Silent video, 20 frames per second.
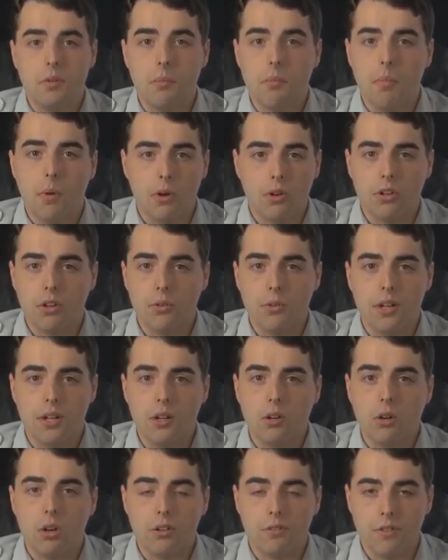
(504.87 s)
mercury
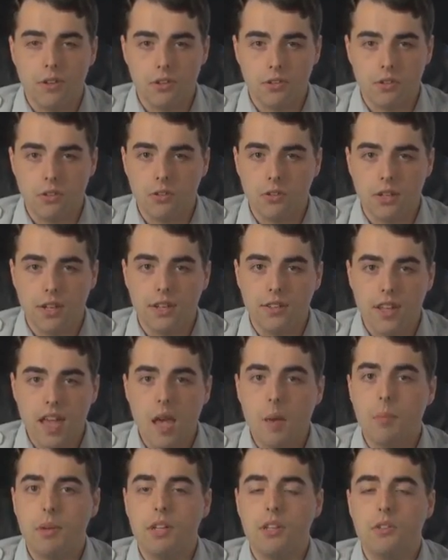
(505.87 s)
and artificial
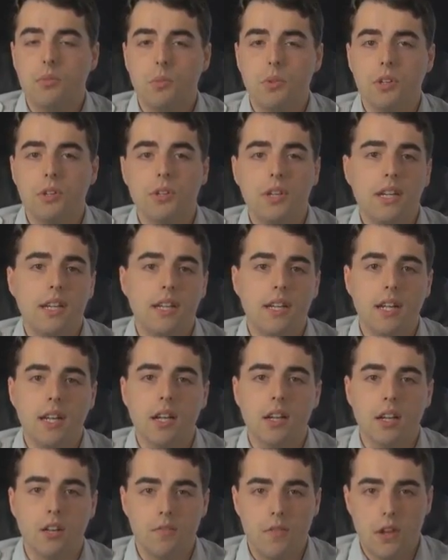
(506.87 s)
contaminants when you're
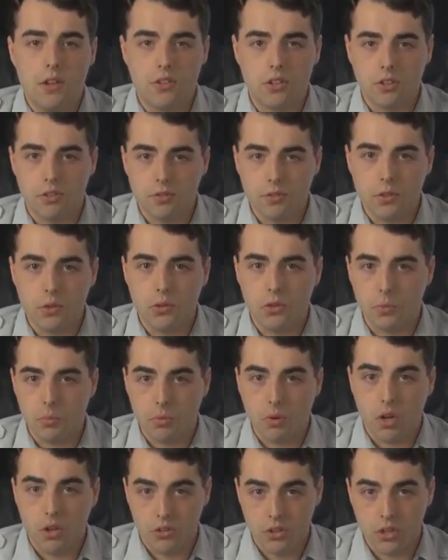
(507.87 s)
eating conventional foods
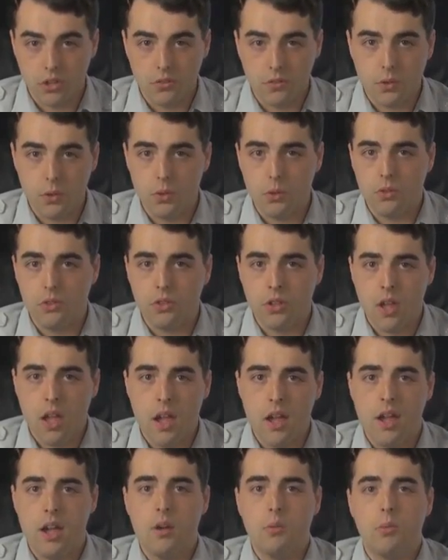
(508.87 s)
and processed foods,
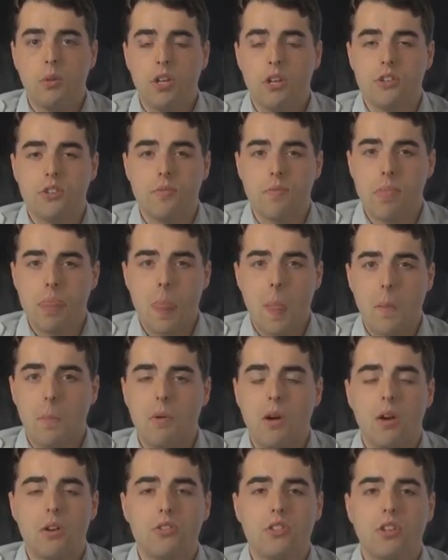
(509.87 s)
which
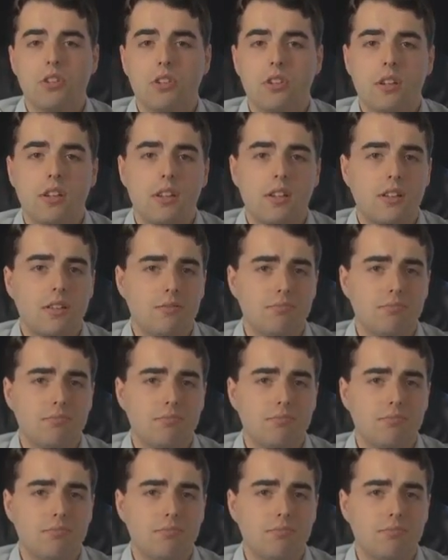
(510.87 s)
are just